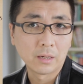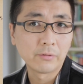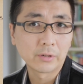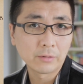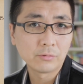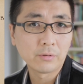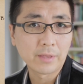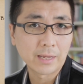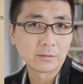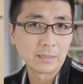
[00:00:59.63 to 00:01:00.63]
I will get to
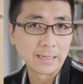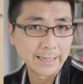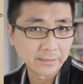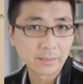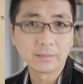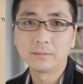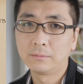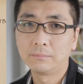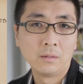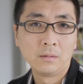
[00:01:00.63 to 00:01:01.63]
that later.
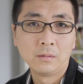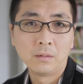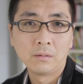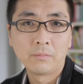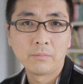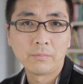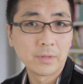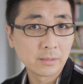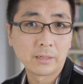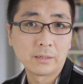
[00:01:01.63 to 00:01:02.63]

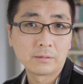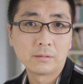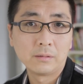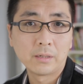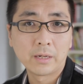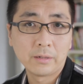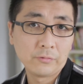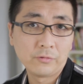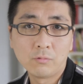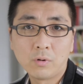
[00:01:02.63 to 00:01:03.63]
That's it. And
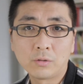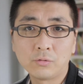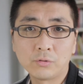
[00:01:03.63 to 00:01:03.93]
if you want